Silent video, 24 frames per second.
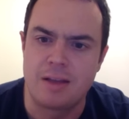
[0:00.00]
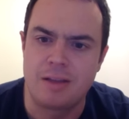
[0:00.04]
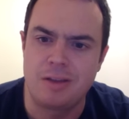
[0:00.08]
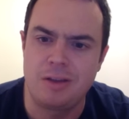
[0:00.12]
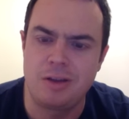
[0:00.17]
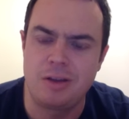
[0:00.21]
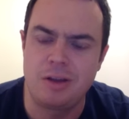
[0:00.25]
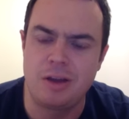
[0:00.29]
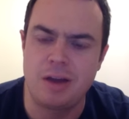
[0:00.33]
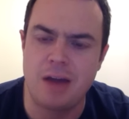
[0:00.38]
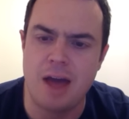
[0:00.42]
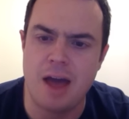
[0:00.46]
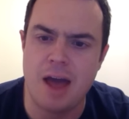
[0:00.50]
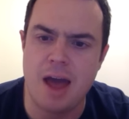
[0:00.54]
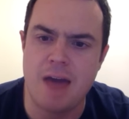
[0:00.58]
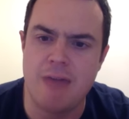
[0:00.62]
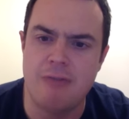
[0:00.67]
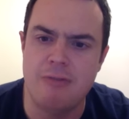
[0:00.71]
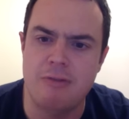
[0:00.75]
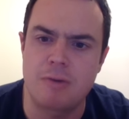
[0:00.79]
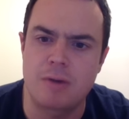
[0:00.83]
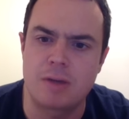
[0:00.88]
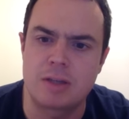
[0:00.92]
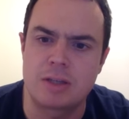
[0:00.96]
You,
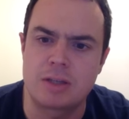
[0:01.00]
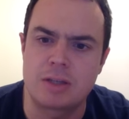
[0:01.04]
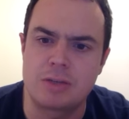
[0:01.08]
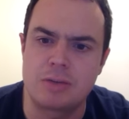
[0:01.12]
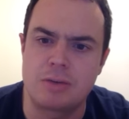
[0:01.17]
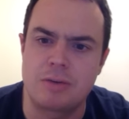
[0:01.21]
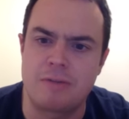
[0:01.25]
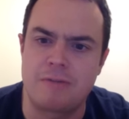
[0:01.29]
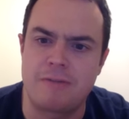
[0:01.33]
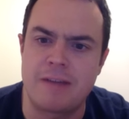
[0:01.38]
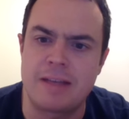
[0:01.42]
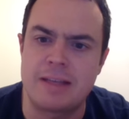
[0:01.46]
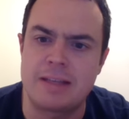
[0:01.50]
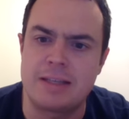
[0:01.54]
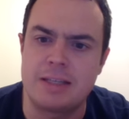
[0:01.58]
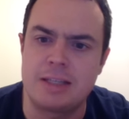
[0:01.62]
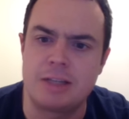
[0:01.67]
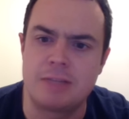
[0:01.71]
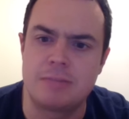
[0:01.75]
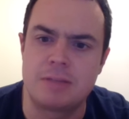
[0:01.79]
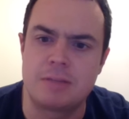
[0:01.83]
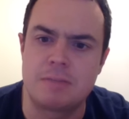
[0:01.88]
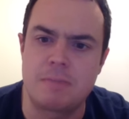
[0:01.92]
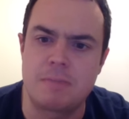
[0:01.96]
everyone sort of
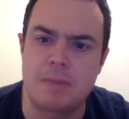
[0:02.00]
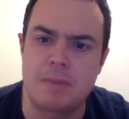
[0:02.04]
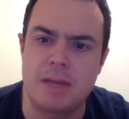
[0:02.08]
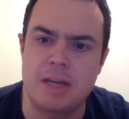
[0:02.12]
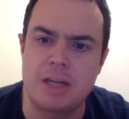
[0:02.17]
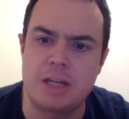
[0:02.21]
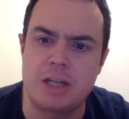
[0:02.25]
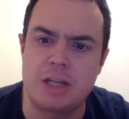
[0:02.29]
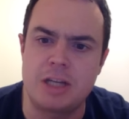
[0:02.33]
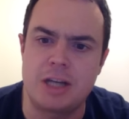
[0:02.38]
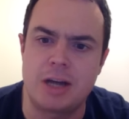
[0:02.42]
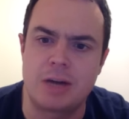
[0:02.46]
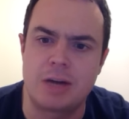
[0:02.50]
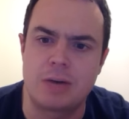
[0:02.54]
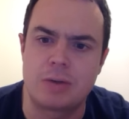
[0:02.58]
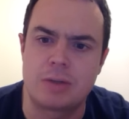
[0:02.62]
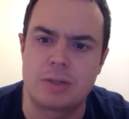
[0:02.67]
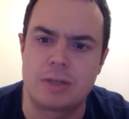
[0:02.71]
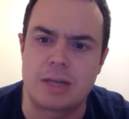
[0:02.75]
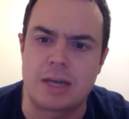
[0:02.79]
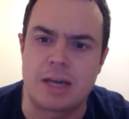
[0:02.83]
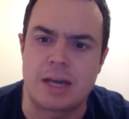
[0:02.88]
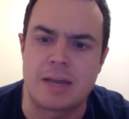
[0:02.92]
fancied them to beat Chelsea,